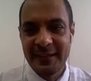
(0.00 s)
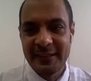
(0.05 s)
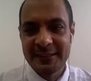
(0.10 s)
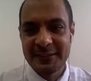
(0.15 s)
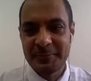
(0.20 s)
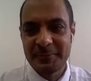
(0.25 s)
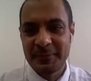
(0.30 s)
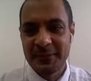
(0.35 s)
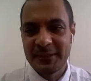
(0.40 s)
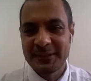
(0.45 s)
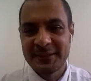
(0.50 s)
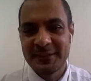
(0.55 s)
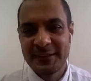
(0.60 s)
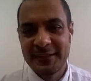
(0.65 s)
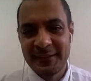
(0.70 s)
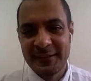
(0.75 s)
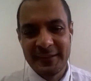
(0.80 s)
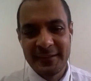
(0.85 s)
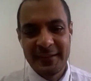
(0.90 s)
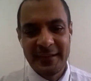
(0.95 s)
thanks, Briss.
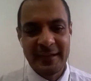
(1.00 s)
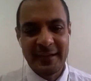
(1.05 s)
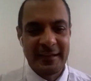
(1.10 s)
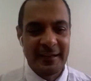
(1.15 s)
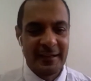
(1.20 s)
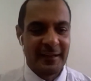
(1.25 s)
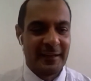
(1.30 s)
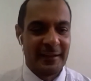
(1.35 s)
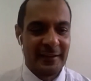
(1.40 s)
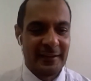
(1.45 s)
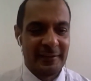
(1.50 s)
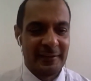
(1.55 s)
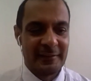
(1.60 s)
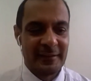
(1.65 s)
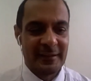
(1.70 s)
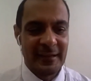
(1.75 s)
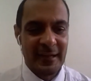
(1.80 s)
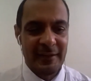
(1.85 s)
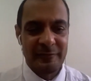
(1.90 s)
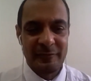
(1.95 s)
I
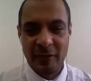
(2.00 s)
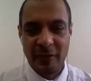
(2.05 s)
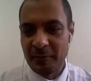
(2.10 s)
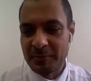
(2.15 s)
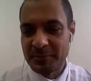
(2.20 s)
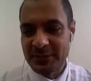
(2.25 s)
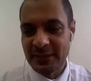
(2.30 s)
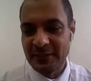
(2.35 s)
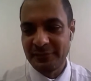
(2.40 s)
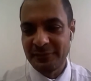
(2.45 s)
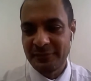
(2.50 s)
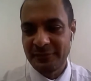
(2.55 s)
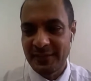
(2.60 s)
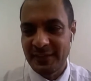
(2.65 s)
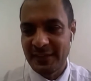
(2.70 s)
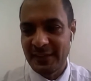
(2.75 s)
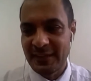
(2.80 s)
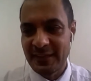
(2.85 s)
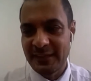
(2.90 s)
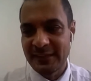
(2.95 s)
have observed
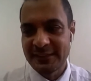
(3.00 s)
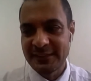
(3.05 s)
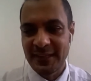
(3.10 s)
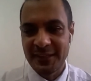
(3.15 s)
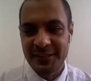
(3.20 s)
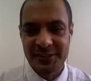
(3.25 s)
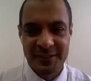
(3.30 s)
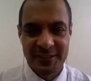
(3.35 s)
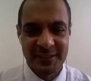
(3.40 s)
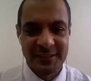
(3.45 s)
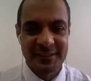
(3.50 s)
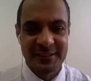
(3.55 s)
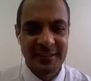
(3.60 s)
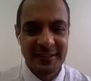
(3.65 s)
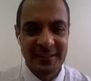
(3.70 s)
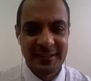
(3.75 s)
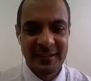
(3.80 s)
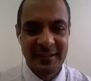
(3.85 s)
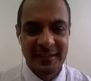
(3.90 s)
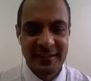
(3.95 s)
the sessions.
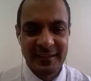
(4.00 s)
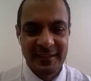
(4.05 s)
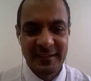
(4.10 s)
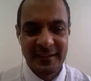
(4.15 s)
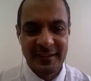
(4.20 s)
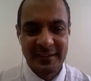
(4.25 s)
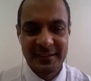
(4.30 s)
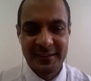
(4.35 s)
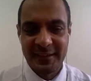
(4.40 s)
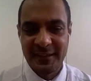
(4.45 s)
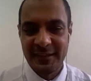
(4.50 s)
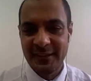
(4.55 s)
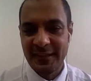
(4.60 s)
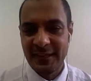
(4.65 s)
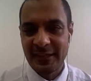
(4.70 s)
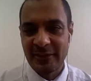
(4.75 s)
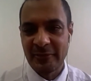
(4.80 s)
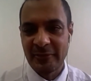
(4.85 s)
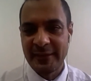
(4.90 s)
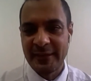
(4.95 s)
I think they
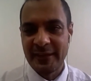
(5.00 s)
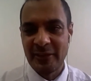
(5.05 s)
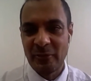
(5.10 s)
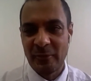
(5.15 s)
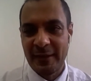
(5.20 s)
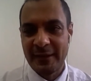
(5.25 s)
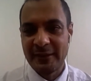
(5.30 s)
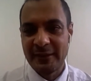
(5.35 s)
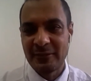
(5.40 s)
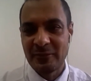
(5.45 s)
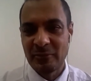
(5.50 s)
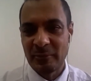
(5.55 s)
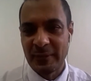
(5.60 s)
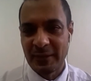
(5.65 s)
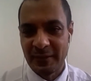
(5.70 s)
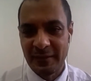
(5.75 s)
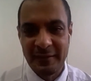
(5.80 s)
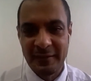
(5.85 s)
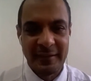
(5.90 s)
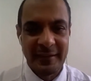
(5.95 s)
are going quite
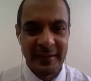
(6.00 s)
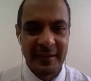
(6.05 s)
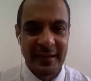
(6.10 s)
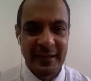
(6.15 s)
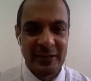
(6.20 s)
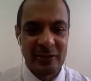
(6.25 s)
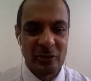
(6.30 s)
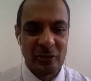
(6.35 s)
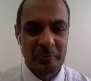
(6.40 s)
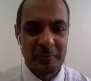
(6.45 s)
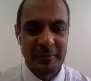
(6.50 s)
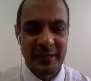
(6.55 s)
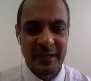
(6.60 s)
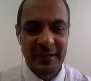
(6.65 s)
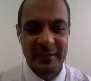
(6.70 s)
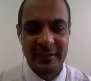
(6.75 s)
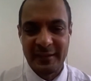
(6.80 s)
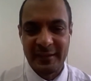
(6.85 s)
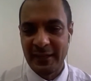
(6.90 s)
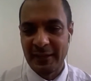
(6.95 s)
well, and I hope
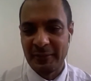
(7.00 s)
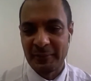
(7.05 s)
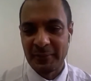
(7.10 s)
that they